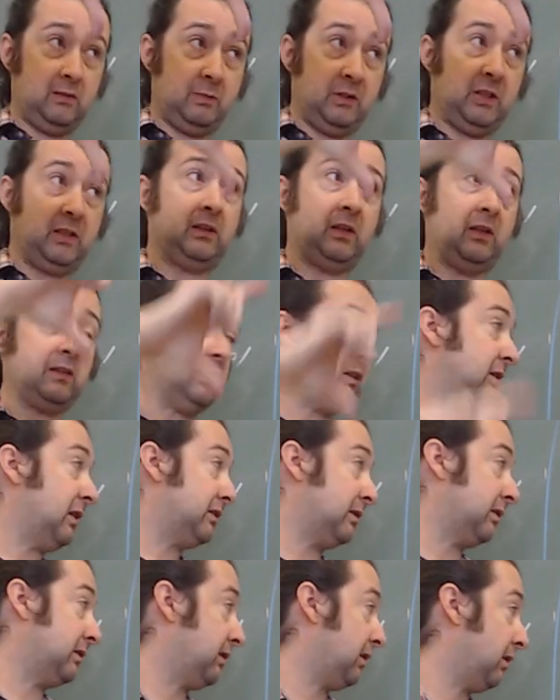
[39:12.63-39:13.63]
but it doesn't
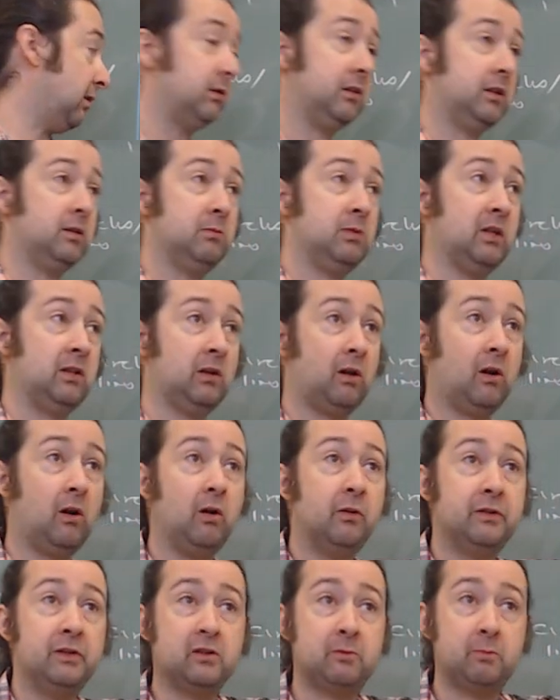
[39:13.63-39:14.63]
necessarily mean that
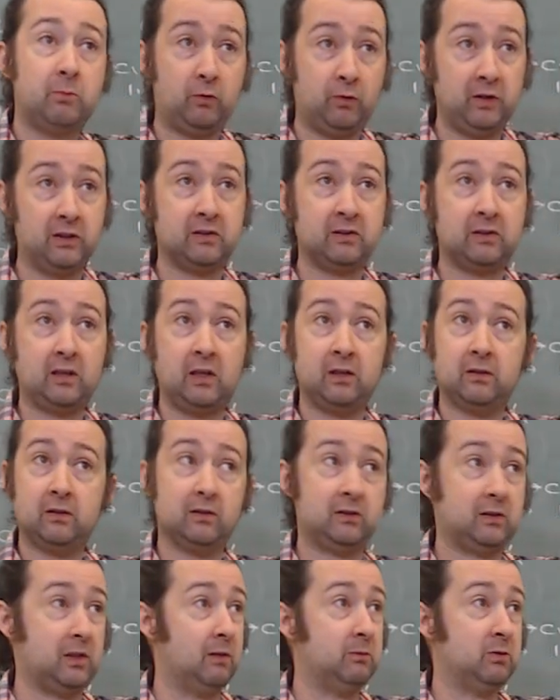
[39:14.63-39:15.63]
all these points stayed in
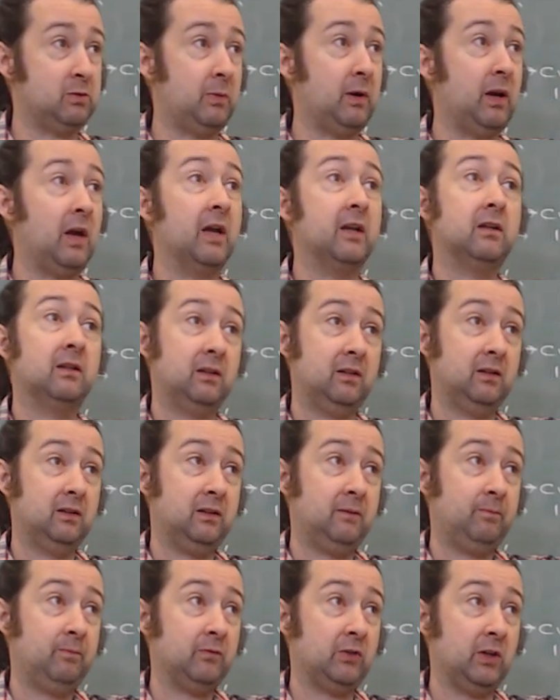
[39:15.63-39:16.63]
the same spot, yeah.
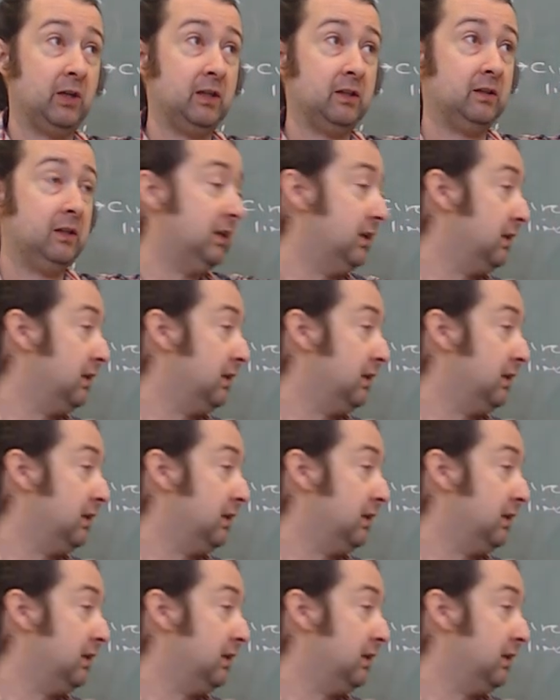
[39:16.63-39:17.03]
right?